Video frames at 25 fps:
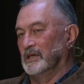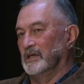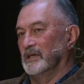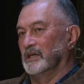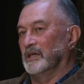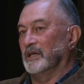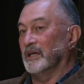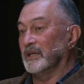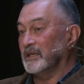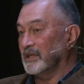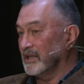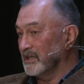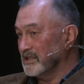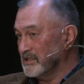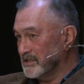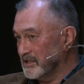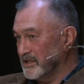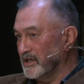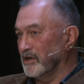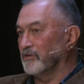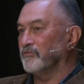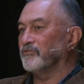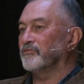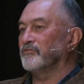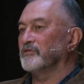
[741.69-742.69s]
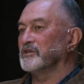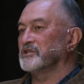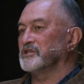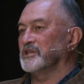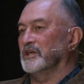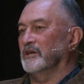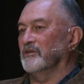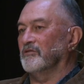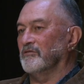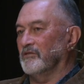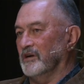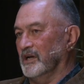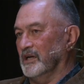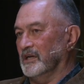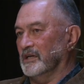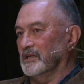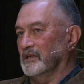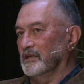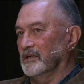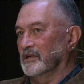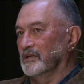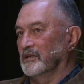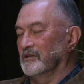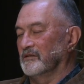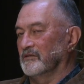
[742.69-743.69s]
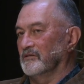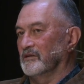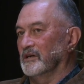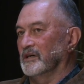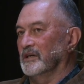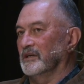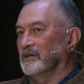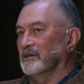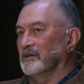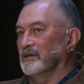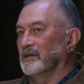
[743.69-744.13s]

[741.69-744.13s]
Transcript: It can self-regenerate, right?